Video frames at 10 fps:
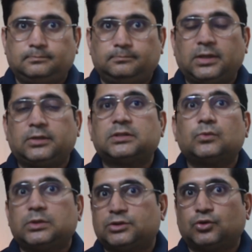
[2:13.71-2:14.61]
because
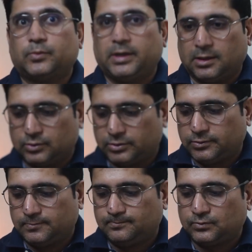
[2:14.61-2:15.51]
it will choke me out
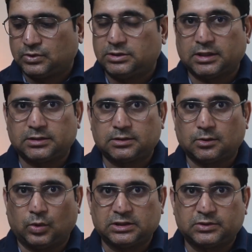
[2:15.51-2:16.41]
just
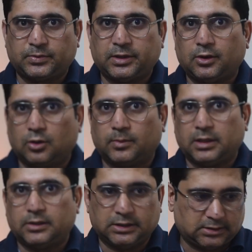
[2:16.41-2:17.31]
one spray on
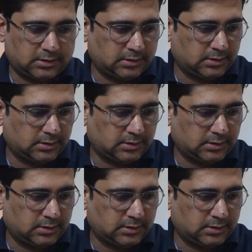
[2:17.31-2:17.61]
my wrist